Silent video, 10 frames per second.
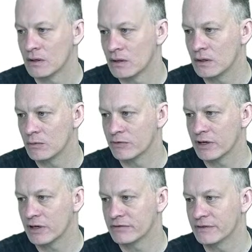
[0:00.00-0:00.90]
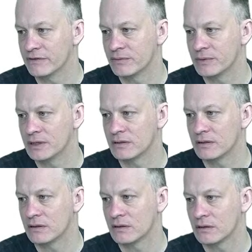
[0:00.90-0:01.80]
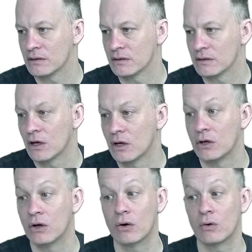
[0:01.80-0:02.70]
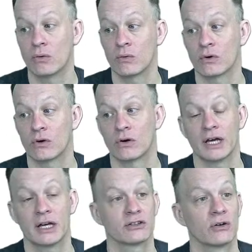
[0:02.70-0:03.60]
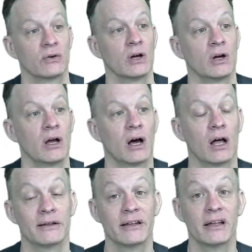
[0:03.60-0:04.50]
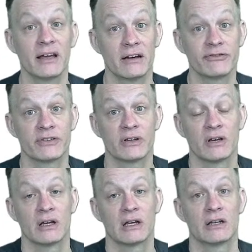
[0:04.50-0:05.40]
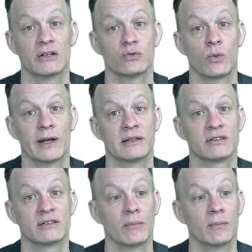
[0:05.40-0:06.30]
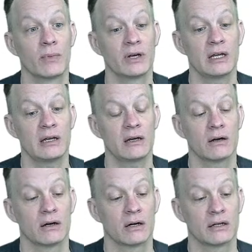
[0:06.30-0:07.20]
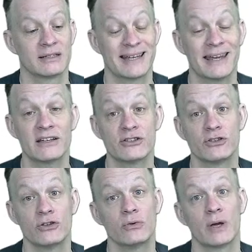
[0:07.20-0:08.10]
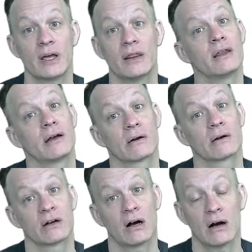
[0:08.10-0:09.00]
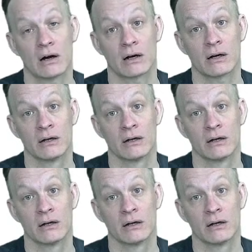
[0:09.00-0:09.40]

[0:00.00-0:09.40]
And number 5, lifts means no. Okay, so a lift is when somebody takes you in their car